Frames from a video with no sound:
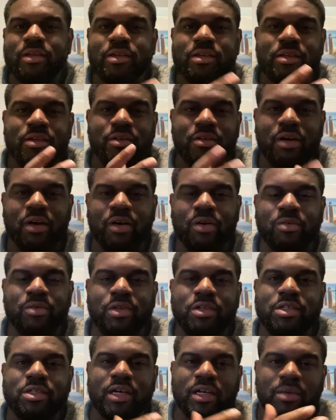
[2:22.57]
You know,
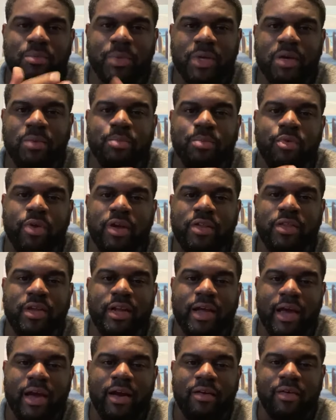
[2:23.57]
there's gonna be a breathing
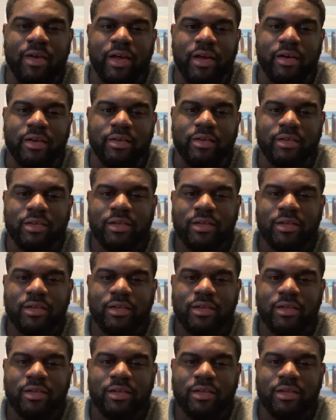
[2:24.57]
area.